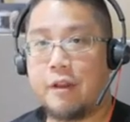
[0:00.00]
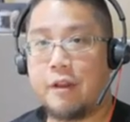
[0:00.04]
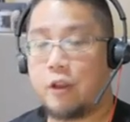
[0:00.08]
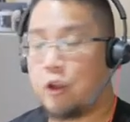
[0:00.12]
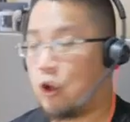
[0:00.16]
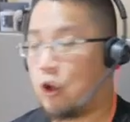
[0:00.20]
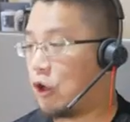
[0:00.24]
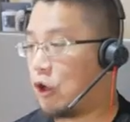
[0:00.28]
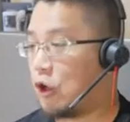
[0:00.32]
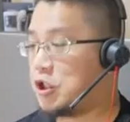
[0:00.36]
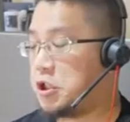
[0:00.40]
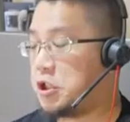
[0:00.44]

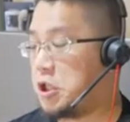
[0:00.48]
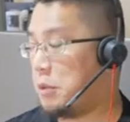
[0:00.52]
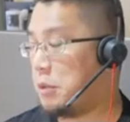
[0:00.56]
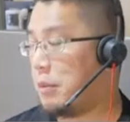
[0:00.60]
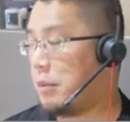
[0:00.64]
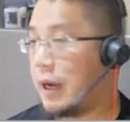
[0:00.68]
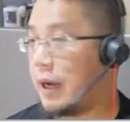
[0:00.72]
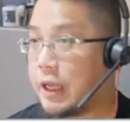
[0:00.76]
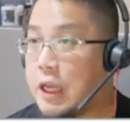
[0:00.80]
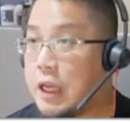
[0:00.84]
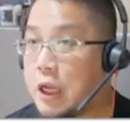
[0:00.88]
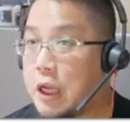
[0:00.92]
Your
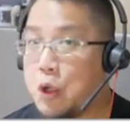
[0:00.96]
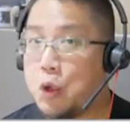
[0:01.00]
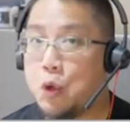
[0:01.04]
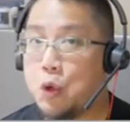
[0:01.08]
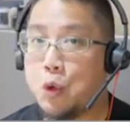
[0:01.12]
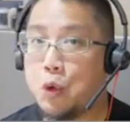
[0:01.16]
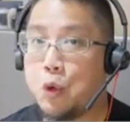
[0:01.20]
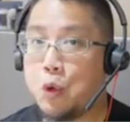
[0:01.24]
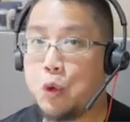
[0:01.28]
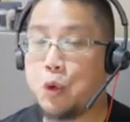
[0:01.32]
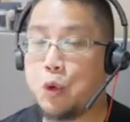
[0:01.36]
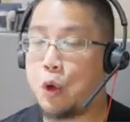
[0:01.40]
Shiba
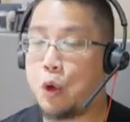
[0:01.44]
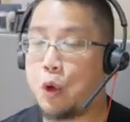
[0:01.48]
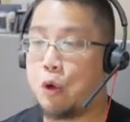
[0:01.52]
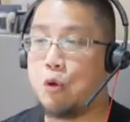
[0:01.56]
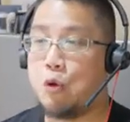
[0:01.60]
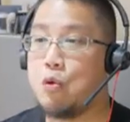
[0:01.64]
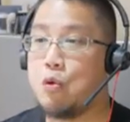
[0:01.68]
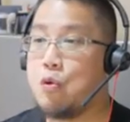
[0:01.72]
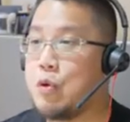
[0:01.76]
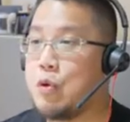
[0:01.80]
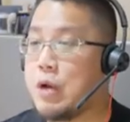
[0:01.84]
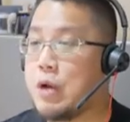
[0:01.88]
Inu, your
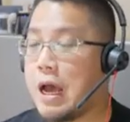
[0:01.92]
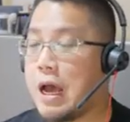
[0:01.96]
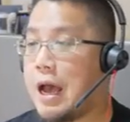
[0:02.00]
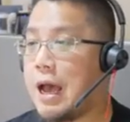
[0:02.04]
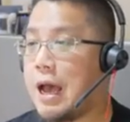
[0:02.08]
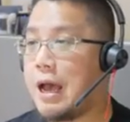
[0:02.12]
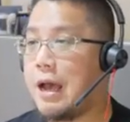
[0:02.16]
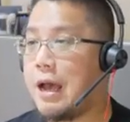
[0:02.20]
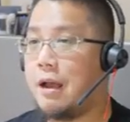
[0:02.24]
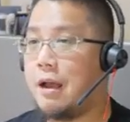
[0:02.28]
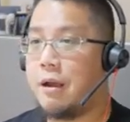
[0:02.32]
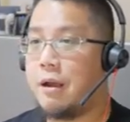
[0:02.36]

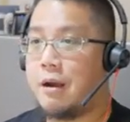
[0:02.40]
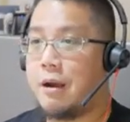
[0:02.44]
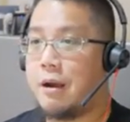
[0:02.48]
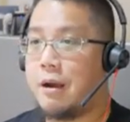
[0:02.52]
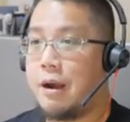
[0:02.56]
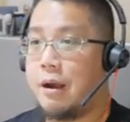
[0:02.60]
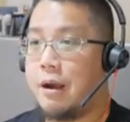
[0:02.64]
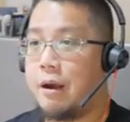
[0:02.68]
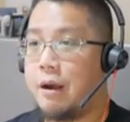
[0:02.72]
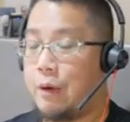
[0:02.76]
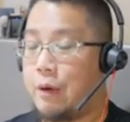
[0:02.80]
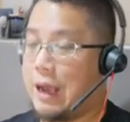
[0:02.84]
Luna.
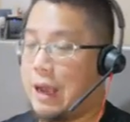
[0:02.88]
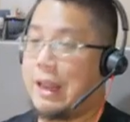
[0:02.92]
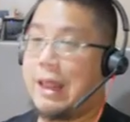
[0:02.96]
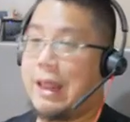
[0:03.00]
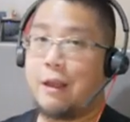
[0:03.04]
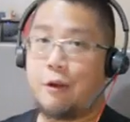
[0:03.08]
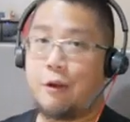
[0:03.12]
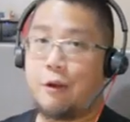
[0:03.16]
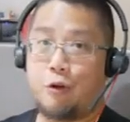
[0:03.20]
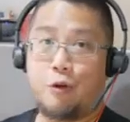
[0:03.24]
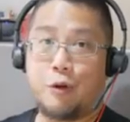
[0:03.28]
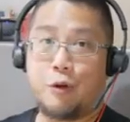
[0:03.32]
Oh, I
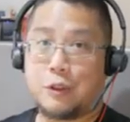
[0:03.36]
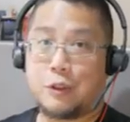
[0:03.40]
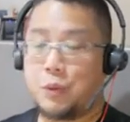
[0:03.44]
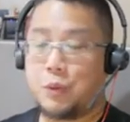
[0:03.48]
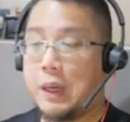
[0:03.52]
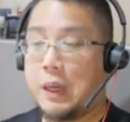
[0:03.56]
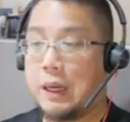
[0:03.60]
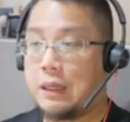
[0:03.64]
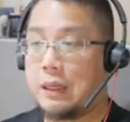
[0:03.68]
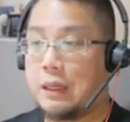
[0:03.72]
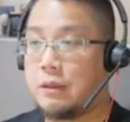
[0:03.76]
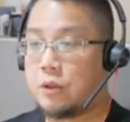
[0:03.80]
like Crow as
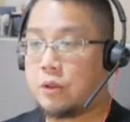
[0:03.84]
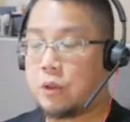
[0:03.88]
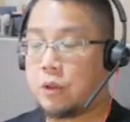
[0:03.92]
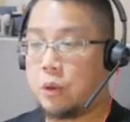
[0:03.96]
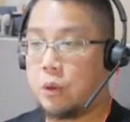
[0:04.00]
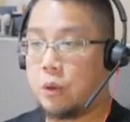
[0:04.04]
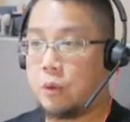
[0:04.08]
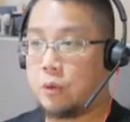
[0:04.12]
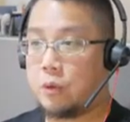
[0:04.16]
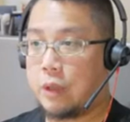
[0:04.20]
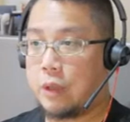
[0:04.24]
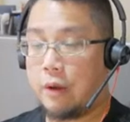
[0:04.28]
well.
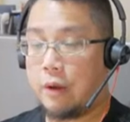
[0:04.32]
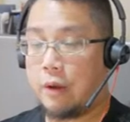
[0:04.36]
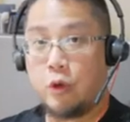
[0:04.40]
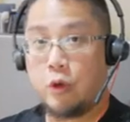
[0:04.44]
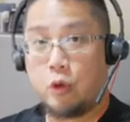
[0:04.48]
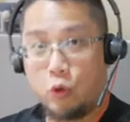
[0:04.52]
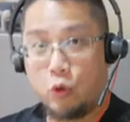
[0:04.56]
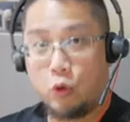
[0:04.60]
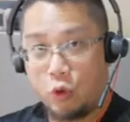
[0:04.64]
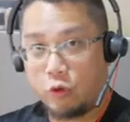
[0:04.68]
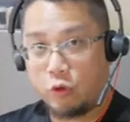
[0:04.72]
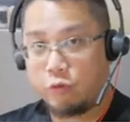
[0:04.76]
So now you
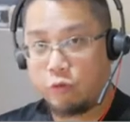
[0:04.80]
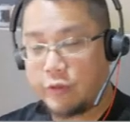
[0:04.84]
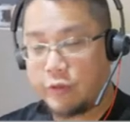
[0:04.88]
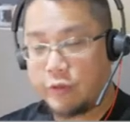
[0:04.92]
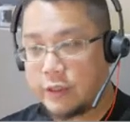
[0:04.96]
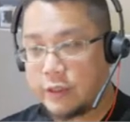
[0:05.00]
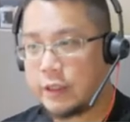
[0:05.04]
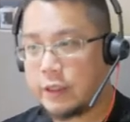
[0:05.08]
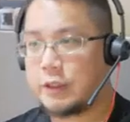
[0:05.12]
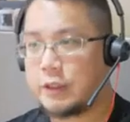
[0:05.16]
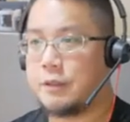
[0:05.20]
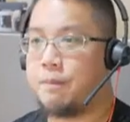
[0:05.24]
do your own
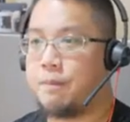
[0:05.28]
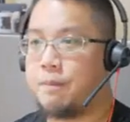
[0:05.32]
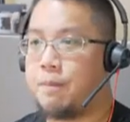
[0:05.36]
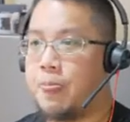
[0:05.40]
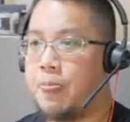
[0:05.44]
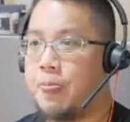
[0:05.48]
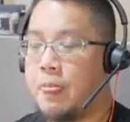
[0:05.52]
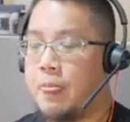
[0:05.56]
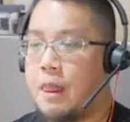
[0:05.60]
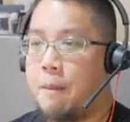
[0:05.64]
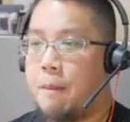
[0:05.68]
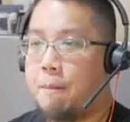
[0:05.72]
research.
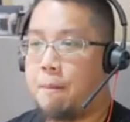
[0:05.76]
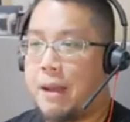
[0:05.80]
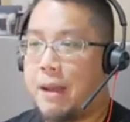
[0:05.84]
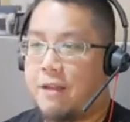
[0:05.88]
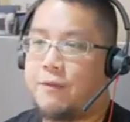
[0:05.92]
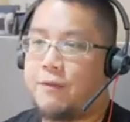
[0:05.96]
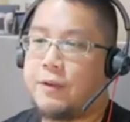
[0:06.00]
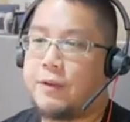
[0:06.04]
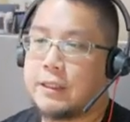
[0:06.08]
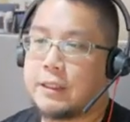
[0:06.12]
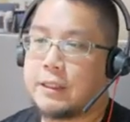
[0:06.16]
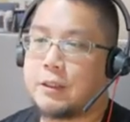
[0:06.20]
But
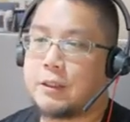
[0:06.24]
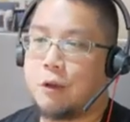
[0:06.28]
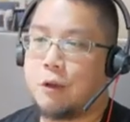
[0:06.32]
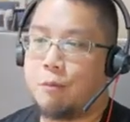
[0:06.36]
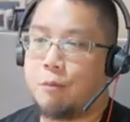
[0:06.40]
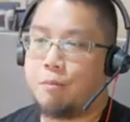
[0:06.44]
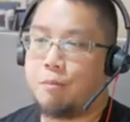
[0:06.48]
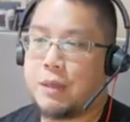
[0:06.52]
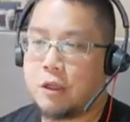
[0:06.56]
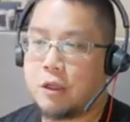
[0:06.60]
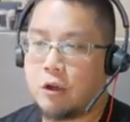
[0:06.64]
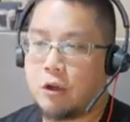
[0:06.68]
it feels as though
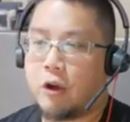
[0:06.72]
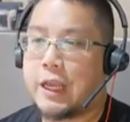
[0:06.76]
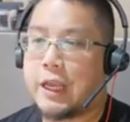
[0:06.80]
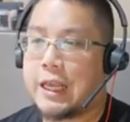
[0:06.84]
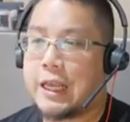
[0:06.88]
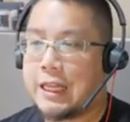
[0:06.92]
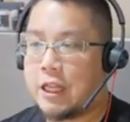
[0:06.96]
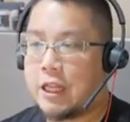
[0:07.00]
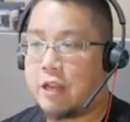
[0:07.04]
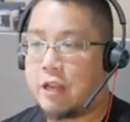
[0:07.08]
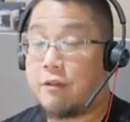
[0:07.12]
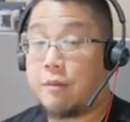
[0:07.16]

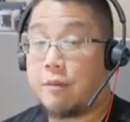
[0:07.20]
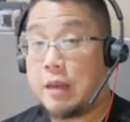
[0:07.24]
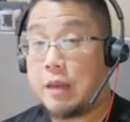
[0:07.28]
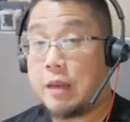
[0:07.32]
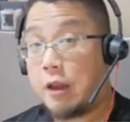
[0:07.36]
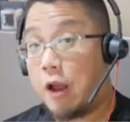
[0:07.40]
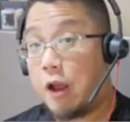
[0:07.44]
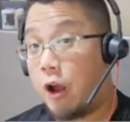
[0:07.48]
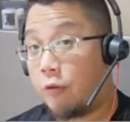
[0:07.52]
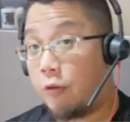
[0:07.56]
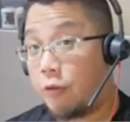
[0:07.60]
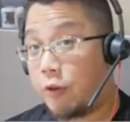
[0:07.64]
Bitcoin, Ethereum
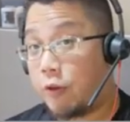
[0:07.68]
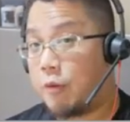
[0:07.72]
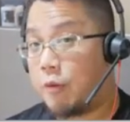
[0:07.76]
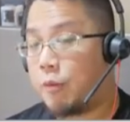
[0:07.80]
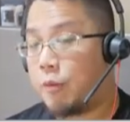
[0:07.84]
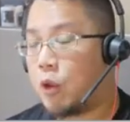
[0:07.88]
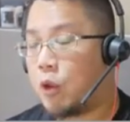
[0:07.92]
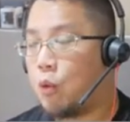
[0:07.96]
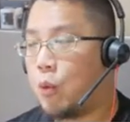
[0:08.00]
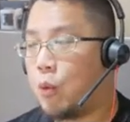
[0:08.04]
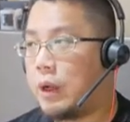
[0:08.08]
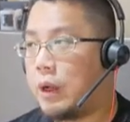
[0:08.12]
of the
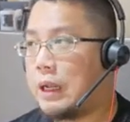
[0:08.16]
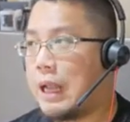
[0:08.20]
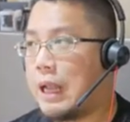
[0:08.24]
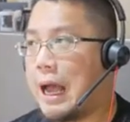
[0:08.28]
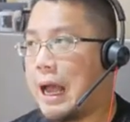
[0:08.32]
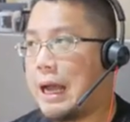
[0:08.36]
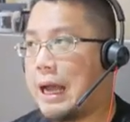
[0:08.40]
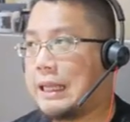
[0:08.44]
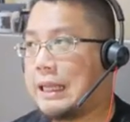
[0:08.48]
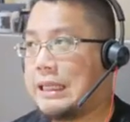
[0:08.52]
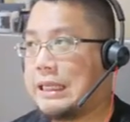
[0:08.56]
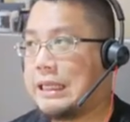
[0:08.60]
crypto world
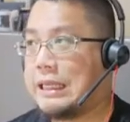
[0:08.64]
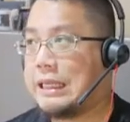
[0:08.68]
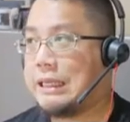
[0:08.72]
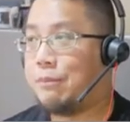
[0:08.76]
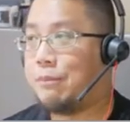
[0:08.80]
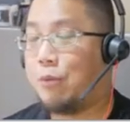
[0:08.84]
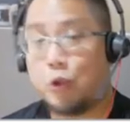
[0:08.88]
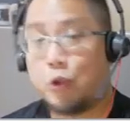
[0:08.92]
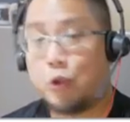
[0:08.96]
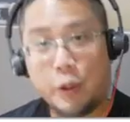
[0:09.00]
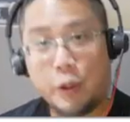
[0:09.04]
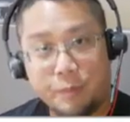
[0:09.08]
are the
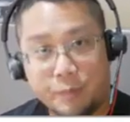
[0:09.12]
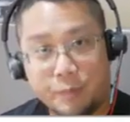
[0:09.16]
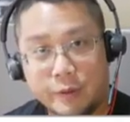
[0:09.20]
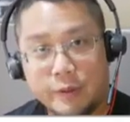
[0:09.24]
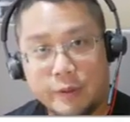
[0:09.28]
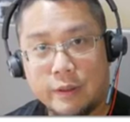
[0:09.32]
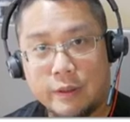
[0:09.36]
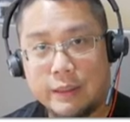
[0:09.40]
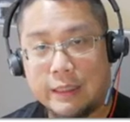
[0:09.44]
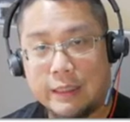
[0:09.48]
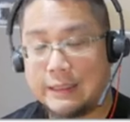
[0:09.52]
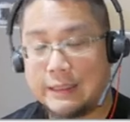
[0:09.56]
blue chips,
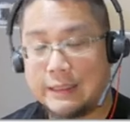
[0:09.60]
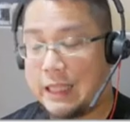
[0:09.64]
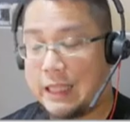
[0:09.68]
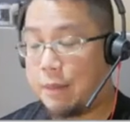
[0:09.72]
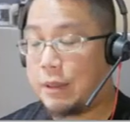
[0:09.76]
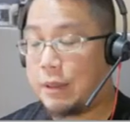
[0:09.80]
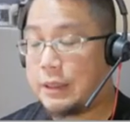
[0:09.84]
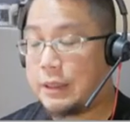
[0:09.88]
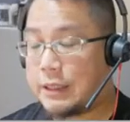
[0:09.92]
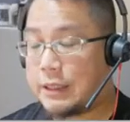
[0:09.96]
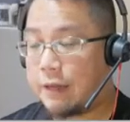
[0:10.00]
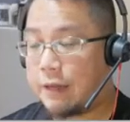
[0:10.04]
the
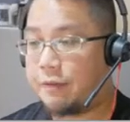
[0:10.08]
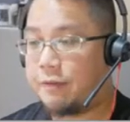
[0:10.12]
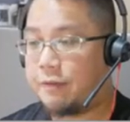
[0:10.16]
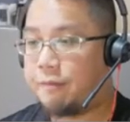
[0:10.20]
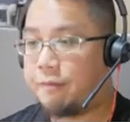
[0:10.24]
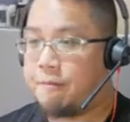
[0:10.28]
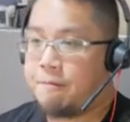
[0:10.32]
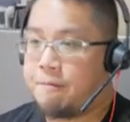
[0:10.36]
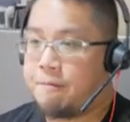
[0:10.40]
stable stuff.